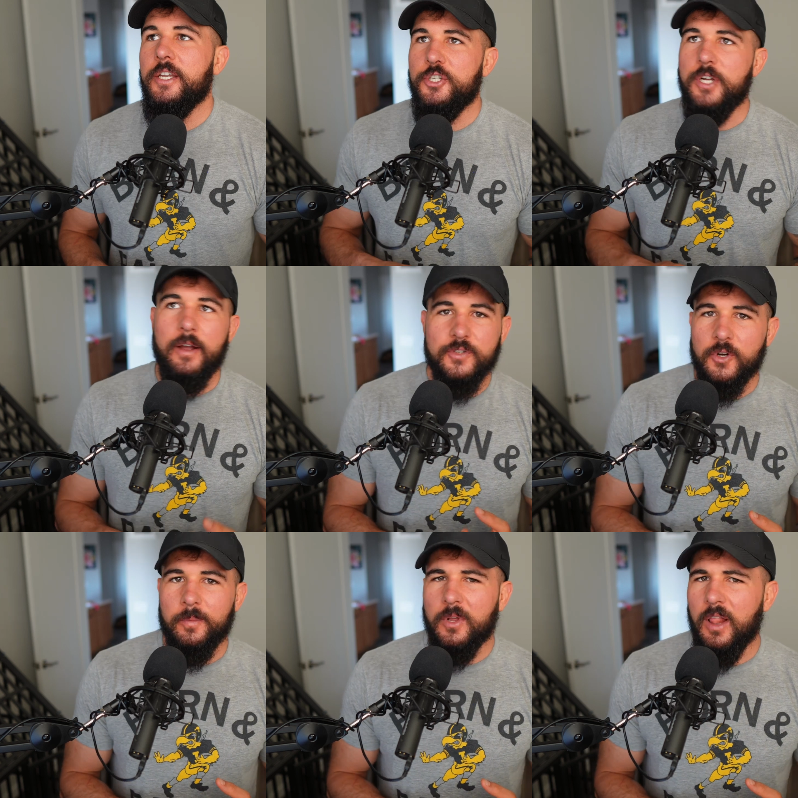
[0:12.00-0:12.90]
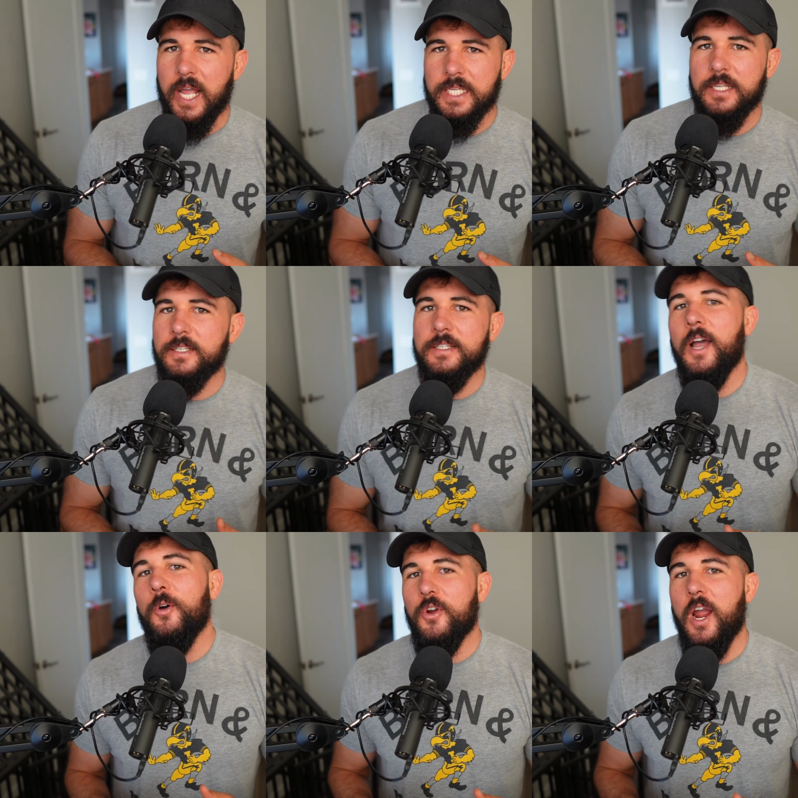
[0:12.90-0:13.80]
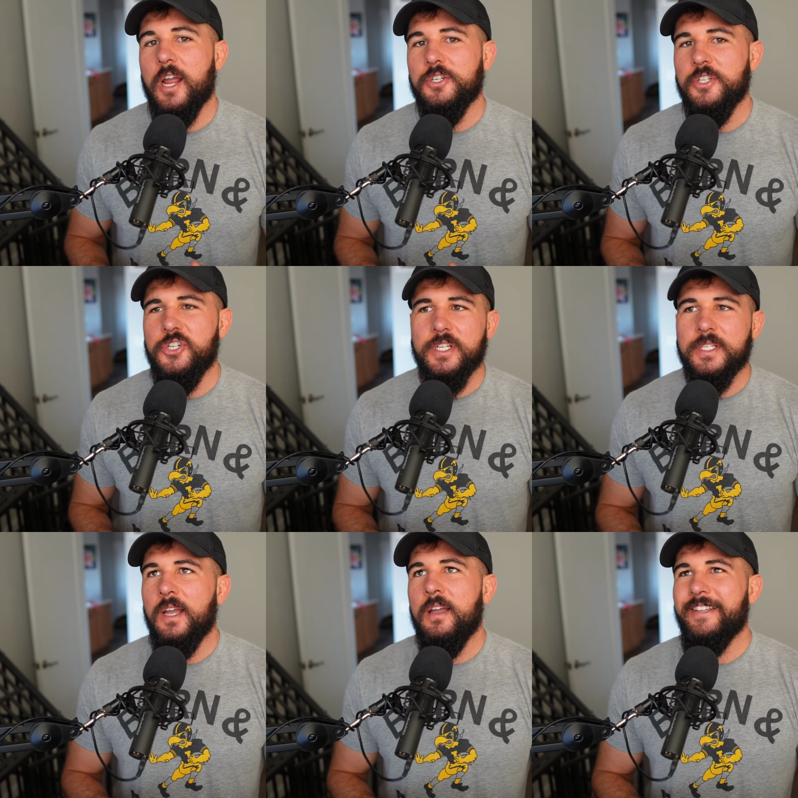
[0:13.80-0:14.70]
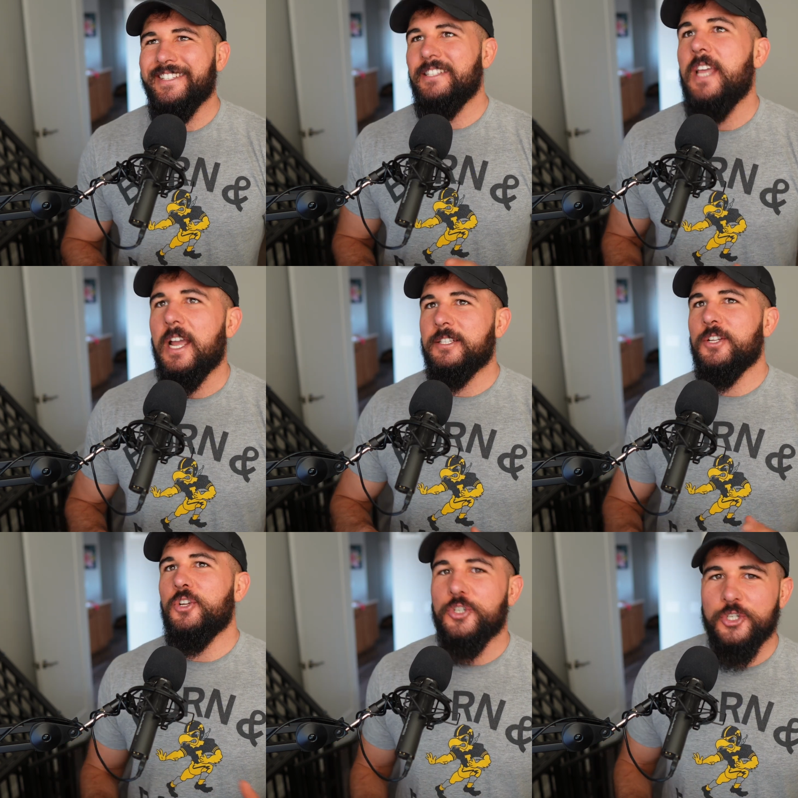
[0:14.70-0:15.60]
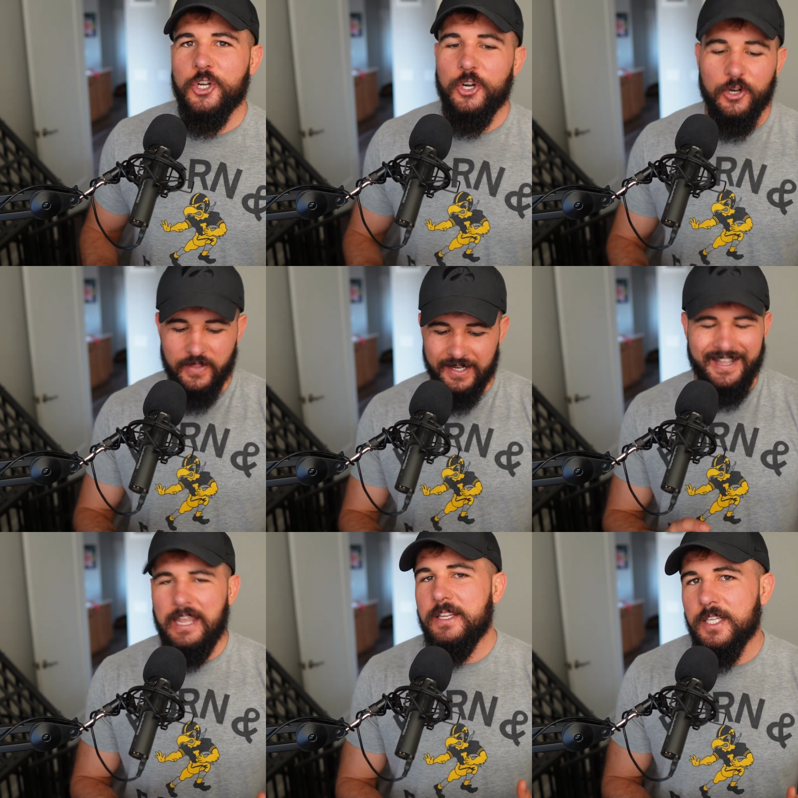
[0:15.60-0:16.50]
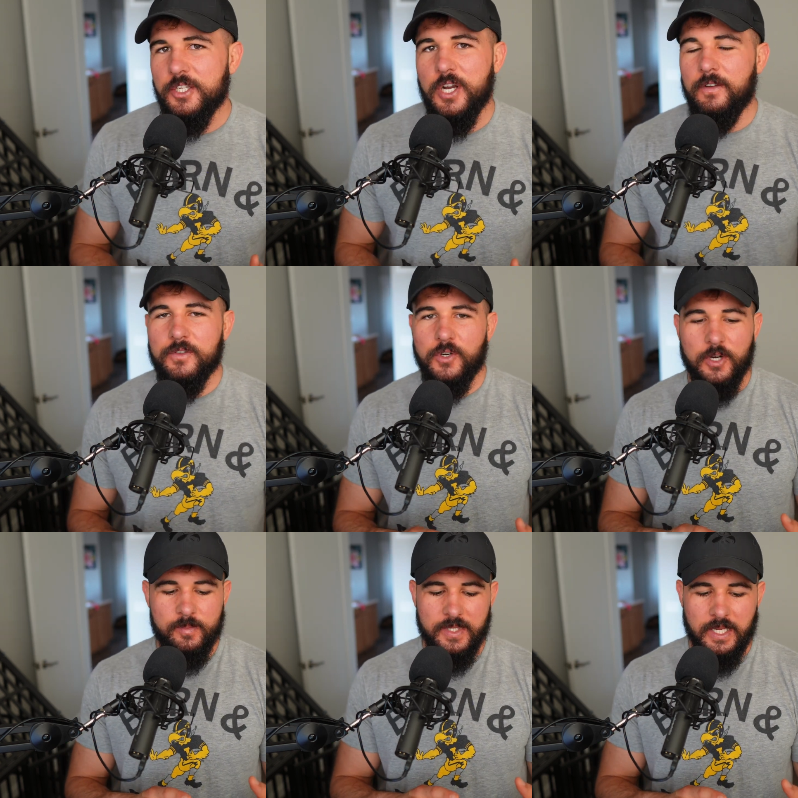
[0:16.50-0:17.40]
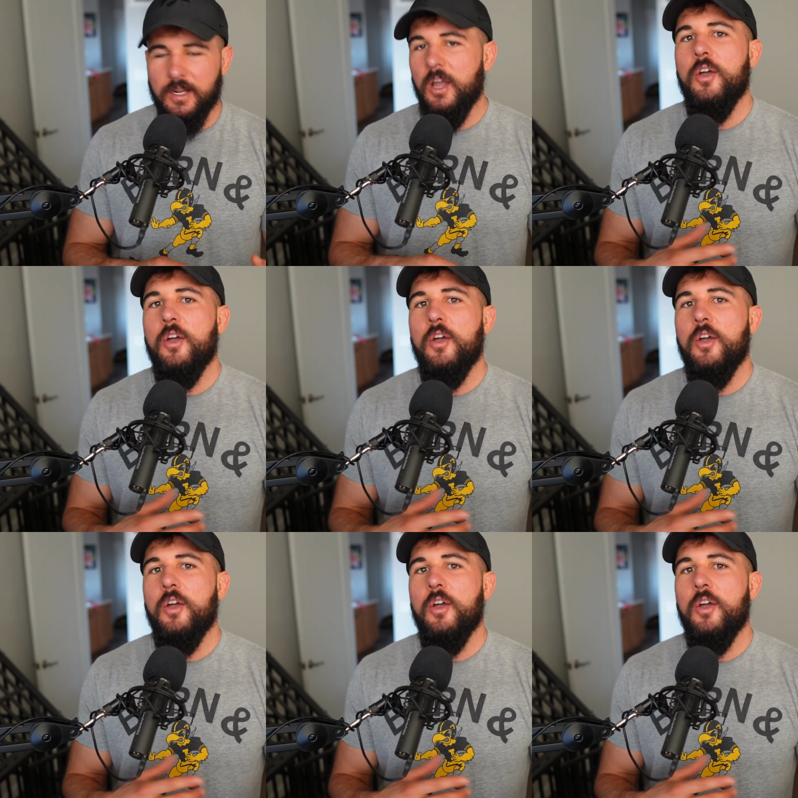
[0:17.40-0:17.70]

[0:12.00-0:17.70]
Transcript: JavaScript classes and how they're actually just syntactical sugar and then async JavaScript and